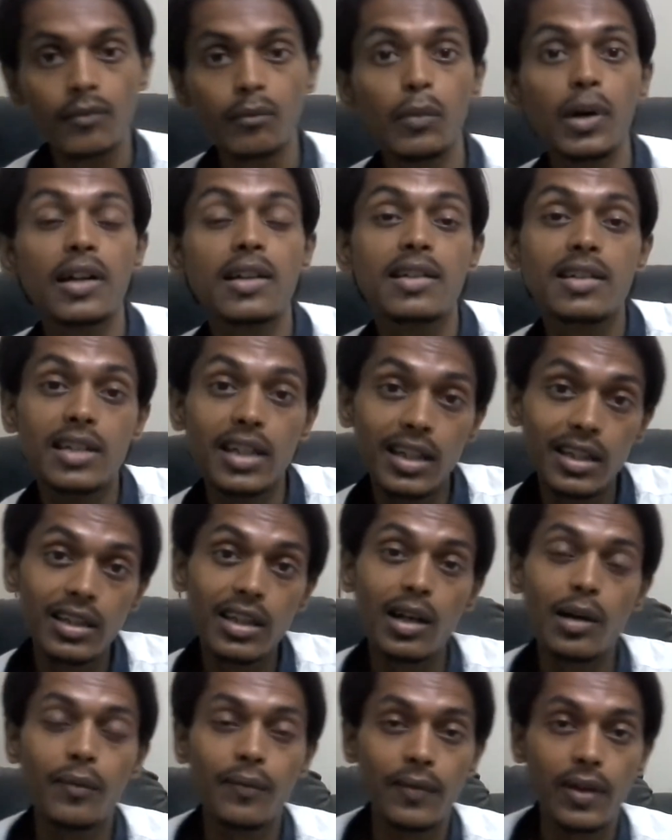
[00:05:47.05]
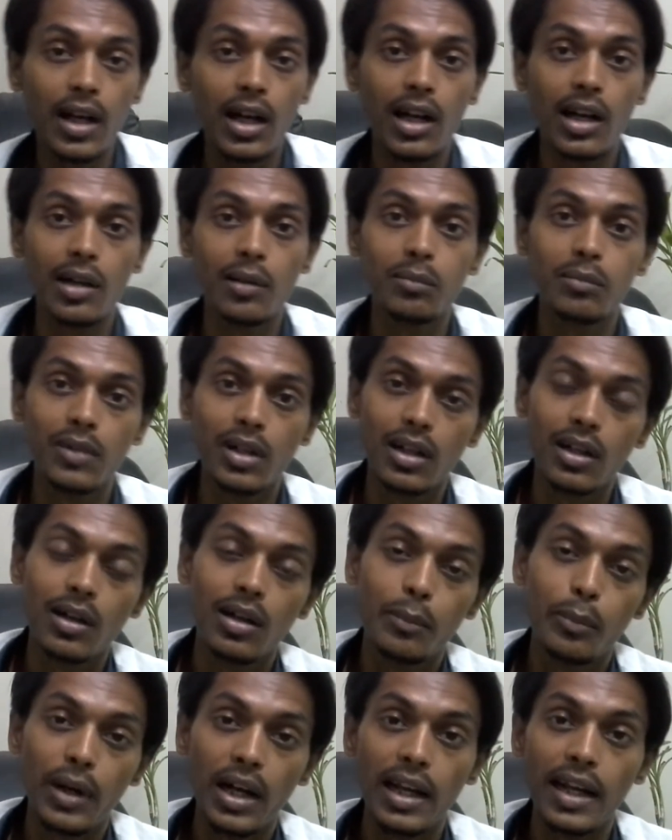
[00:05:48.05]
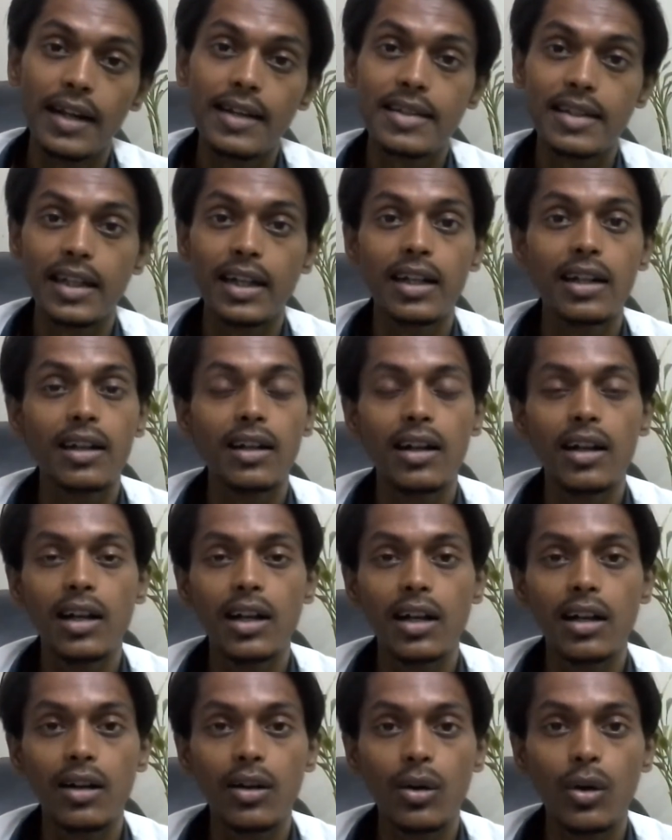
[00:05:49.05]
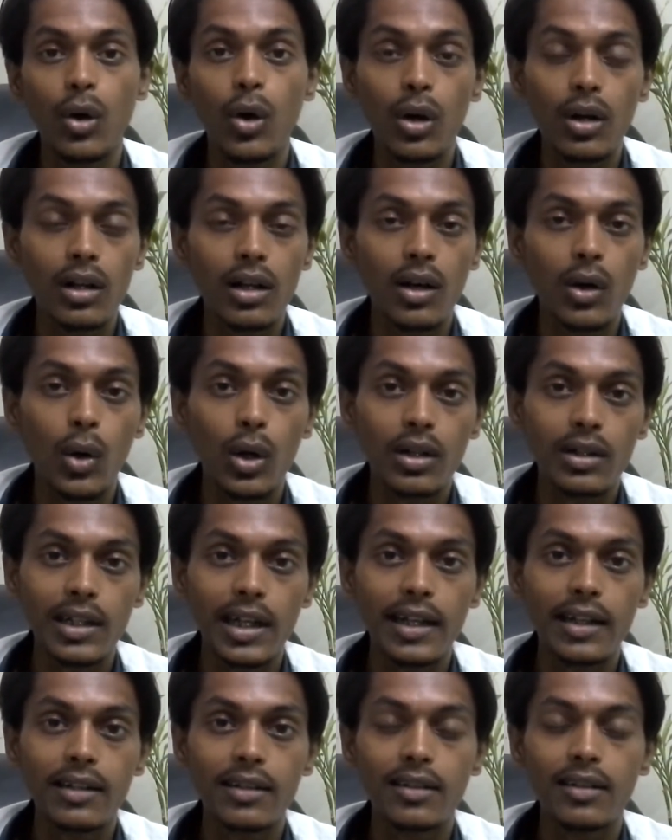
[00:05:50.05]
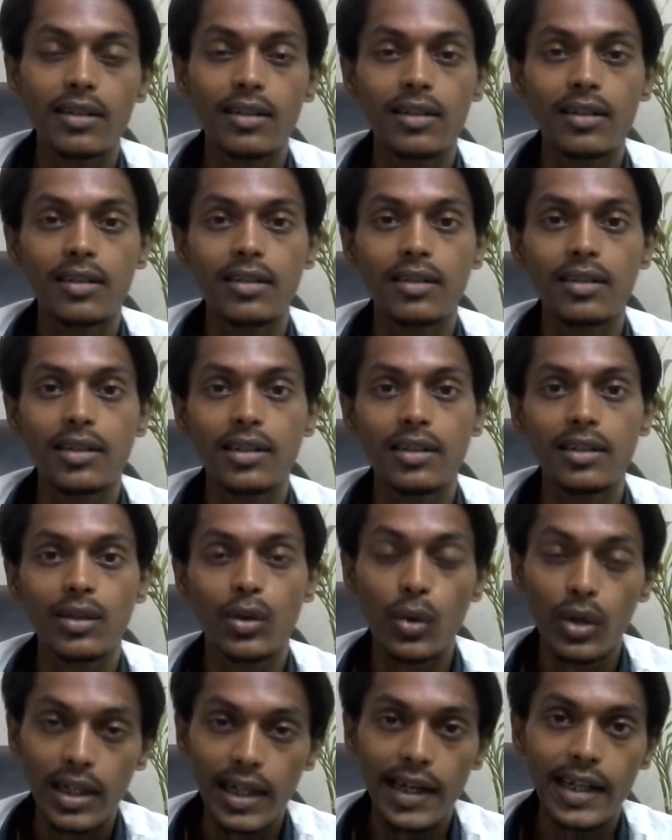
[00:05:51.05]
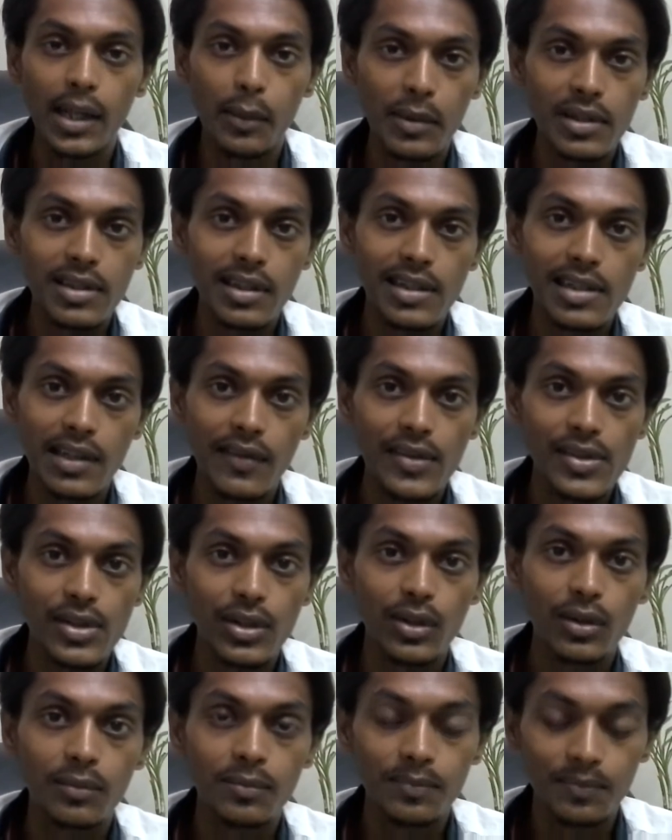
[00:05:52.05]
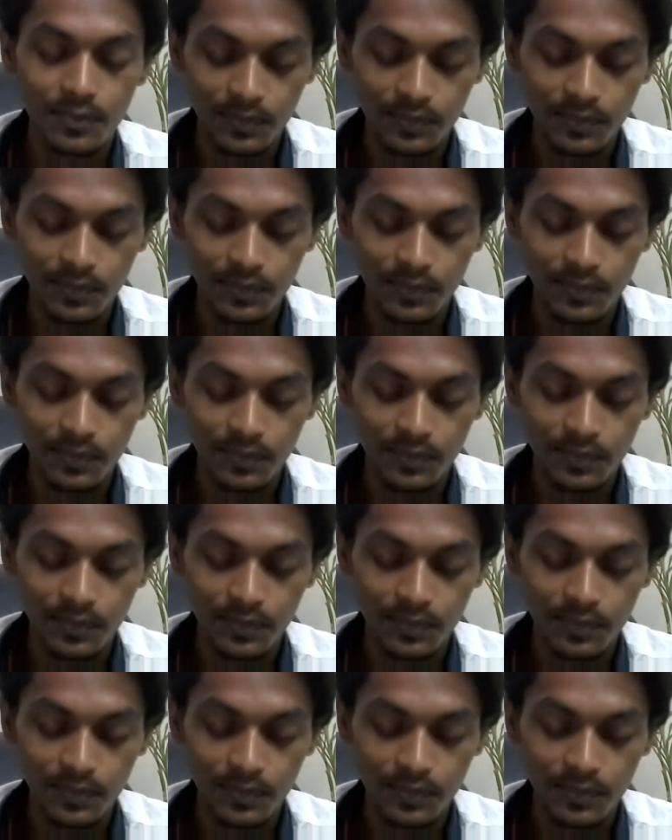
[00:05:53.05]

but still the pilot said all right, good night MH370.